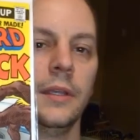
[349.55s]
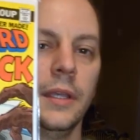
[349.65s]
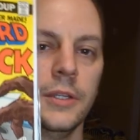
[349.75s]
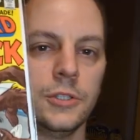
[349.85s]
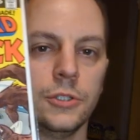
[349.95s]

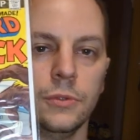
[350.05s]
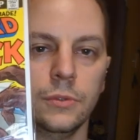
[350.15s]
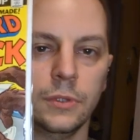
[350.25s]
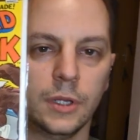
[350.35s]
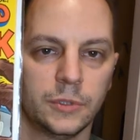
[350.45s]
issue
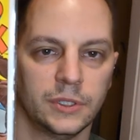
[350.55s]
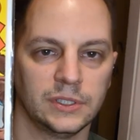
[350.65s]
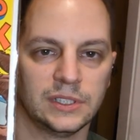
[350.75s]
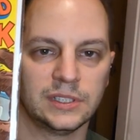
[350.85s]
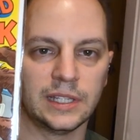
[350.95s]

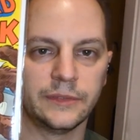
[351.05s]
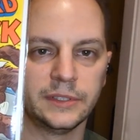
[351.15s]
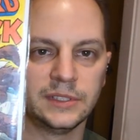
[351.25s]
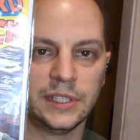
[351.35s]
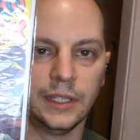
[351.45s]
number
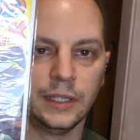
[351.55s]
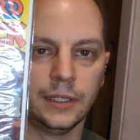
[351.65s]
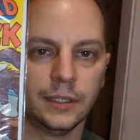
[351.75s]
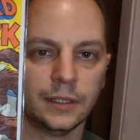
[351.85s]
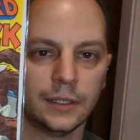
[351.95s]

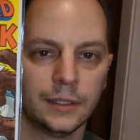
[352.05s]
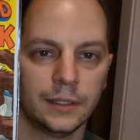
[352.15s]
17.